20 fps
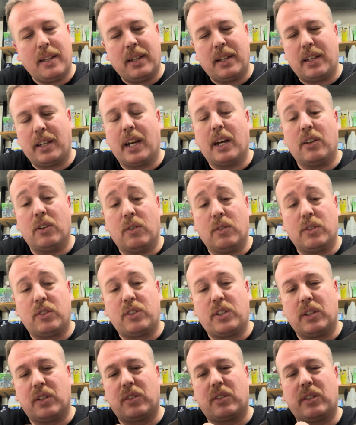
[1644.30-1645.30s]
Yeah, no,
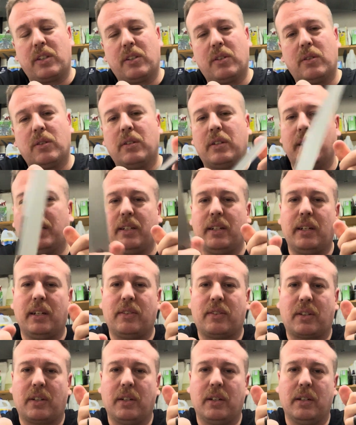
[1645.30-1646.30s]
seriously though,
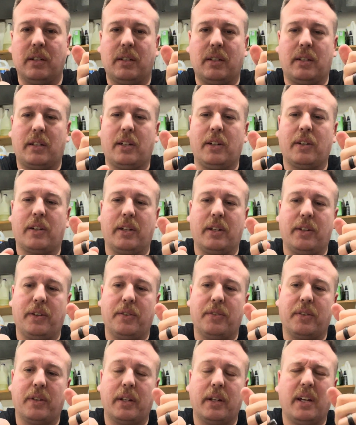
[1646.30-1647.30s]
it's good. You can
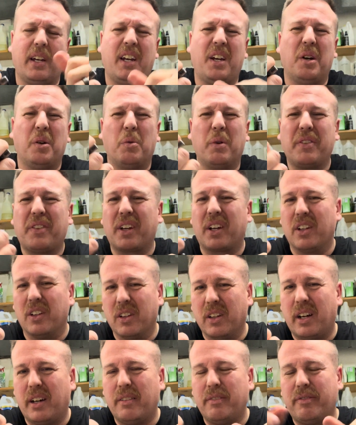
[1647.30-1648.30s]
use it. With a
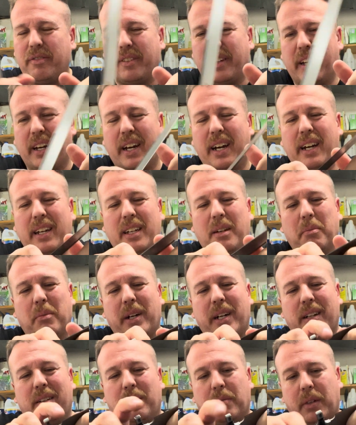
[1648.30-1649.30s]
glove, yeah,
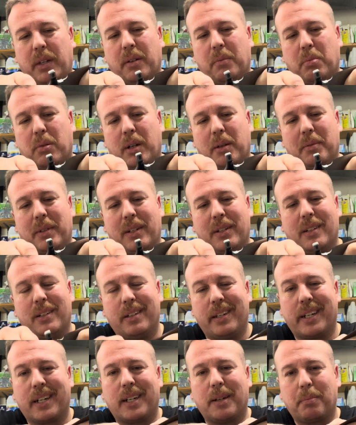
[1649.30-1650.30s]
you're probably going to
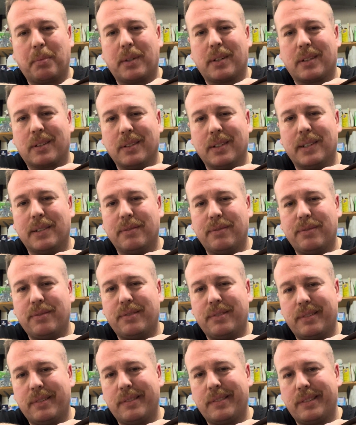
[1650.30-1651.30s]
nick up your glove.
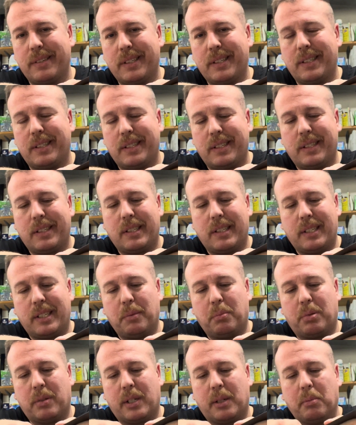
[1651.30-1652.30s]
You
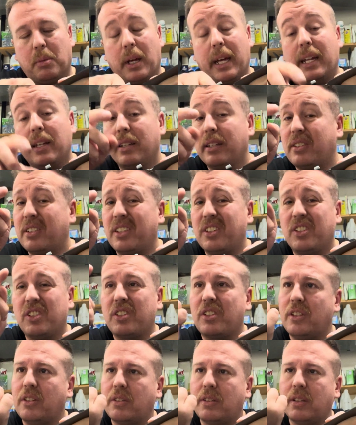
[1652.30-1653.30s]
probably, unless you
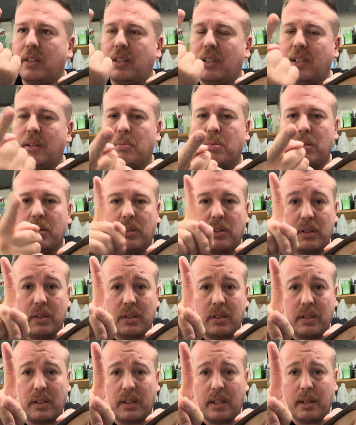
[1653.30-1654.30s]
just use the tip.
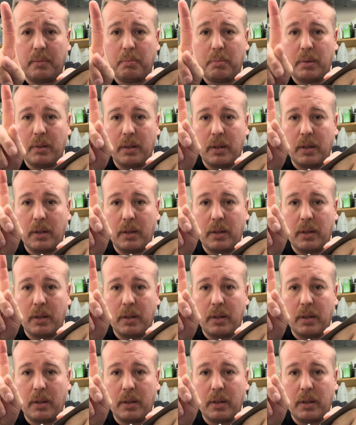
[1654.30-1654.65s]
Just the tip.